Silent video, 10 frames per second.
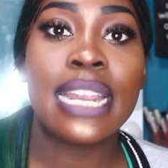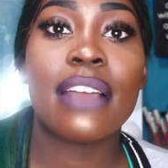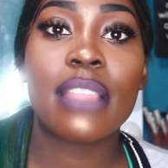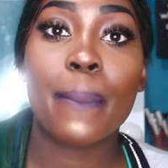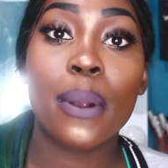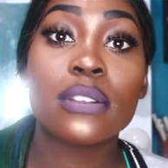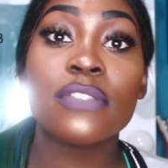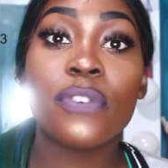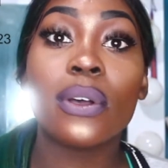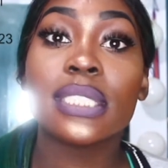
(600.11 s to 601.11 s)
Now, if that
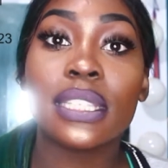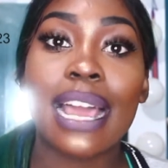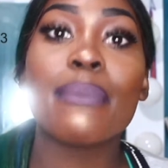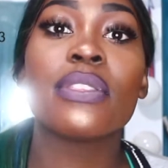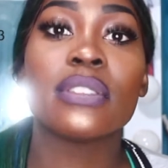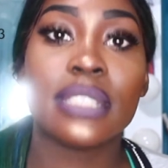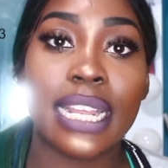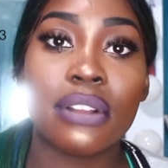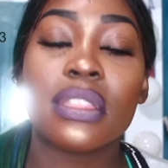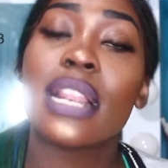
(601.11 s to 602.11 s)
person falls in line with your
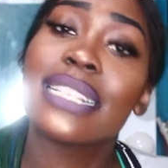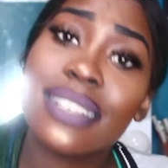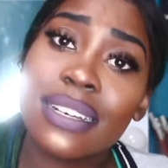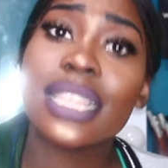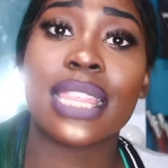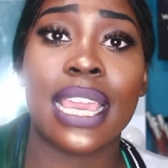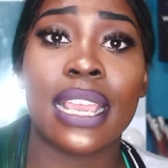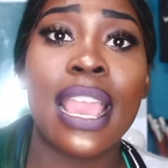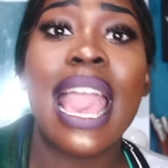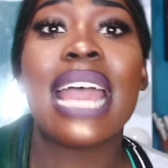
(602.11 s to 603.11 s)
standards, then that's a good thing.